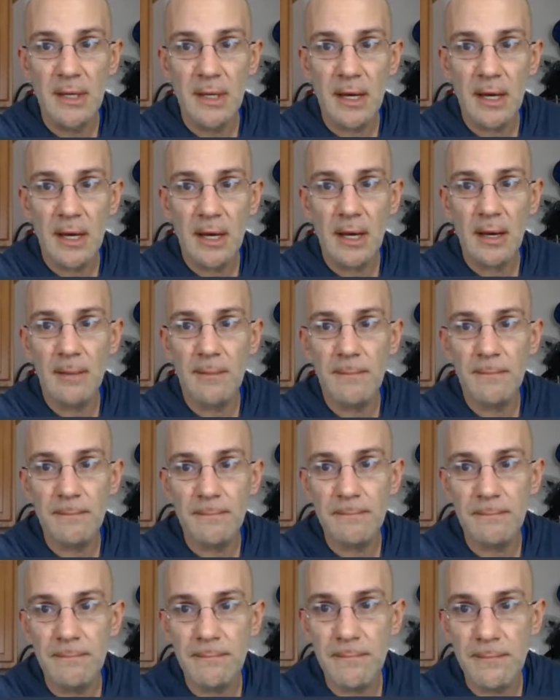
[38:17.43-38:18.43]
um,
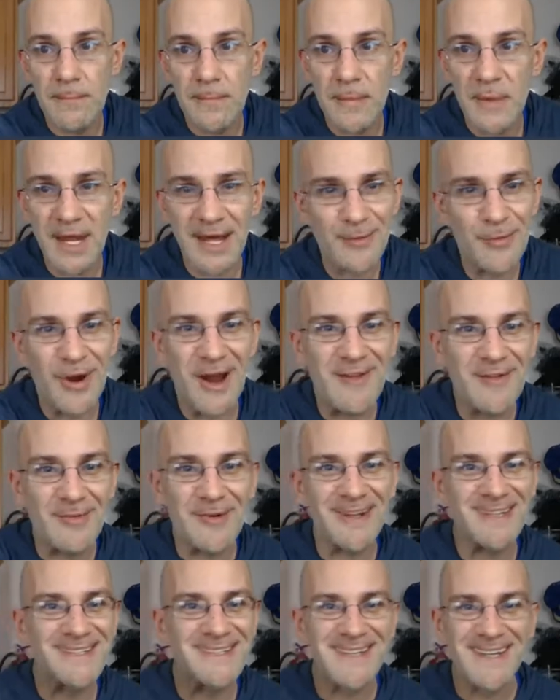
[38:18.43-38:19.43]
like what
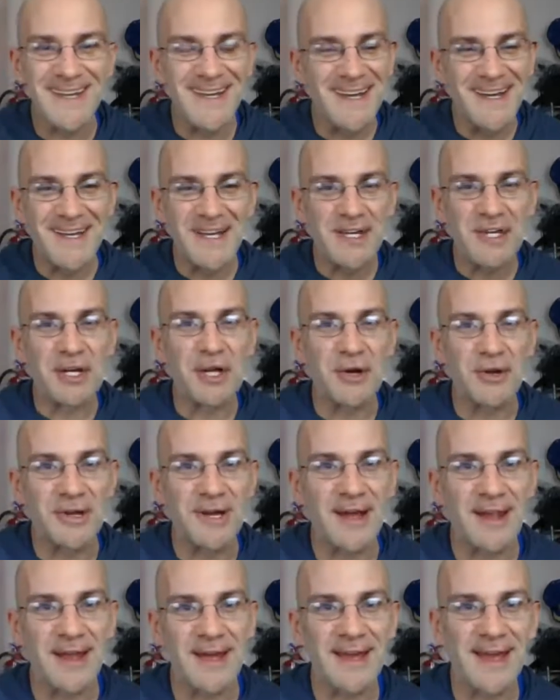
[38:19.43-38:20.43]
everybody's, you
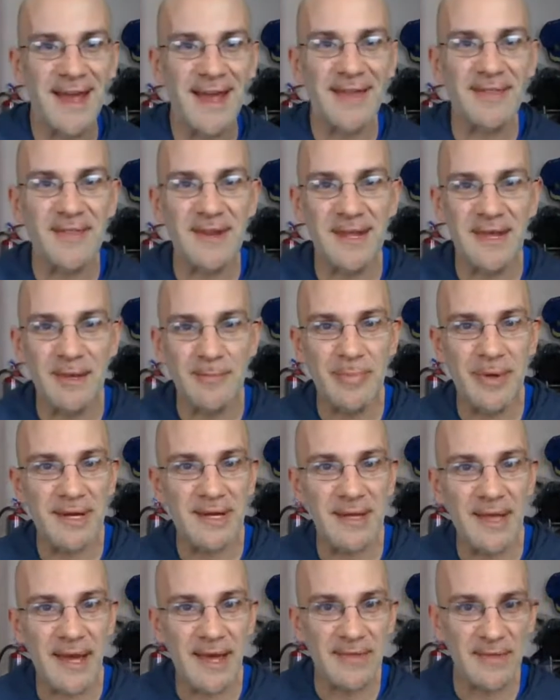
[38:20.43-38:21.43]
got like Anthony
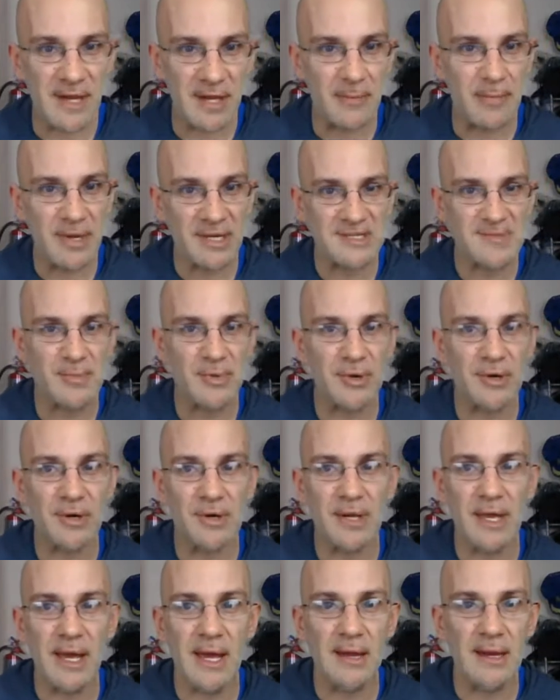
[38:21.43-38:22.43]
Pittsburgh
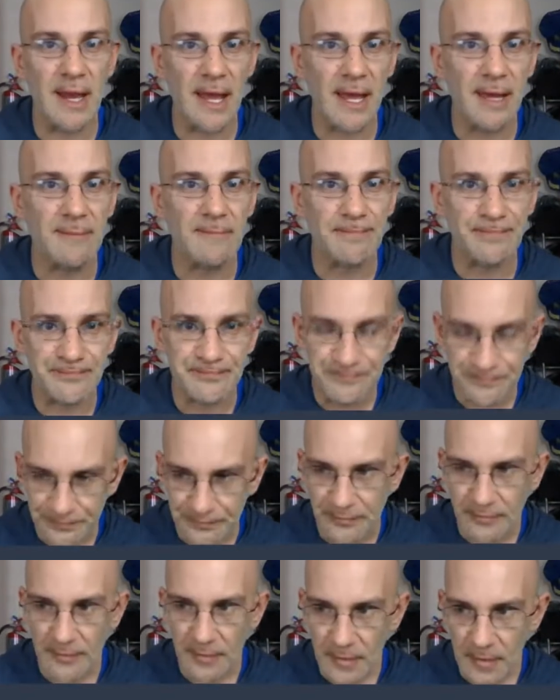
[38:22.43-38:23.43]
and Nate.
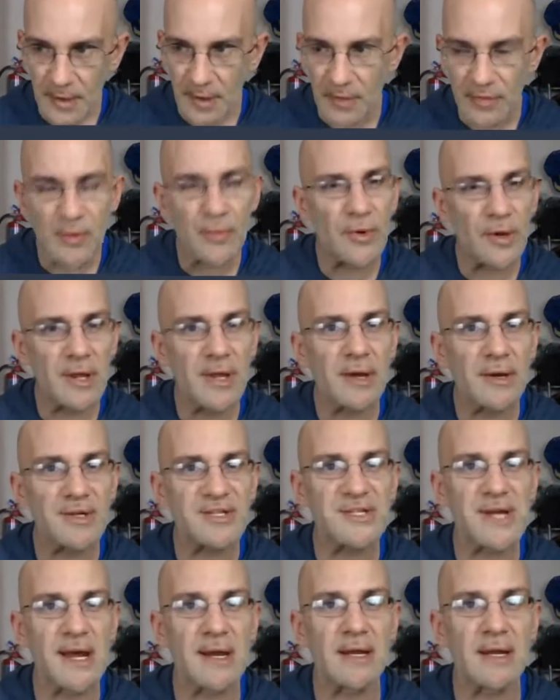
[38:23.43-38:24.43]
They're really
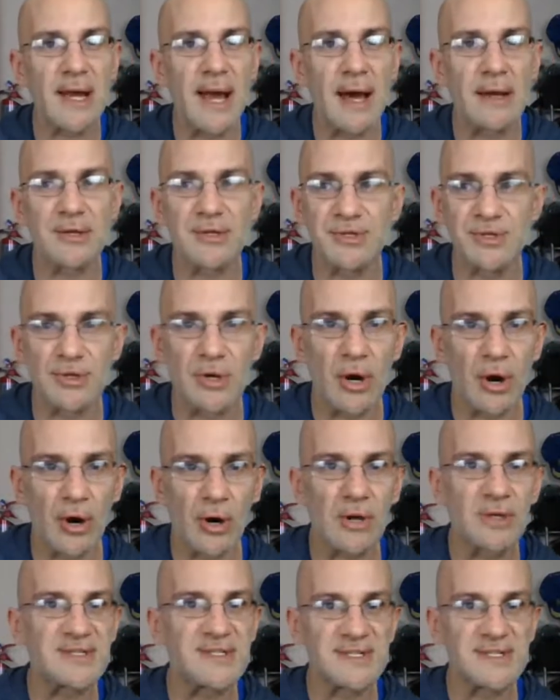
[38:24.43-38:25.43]
understanding how to do
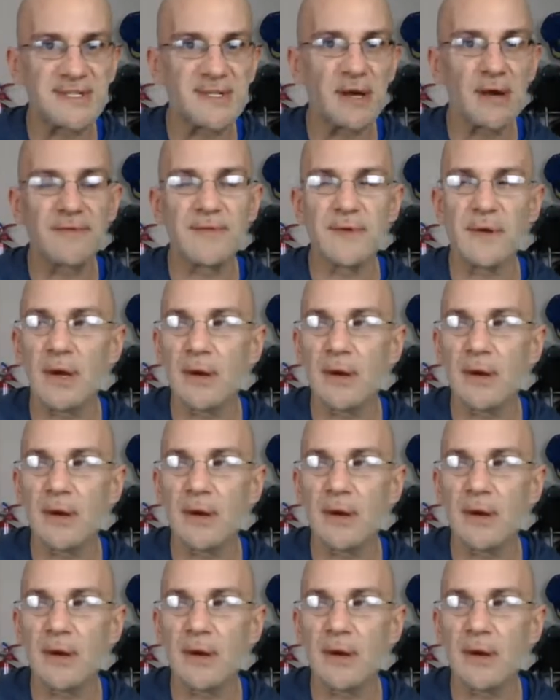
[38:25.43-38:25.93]
cards and stuff.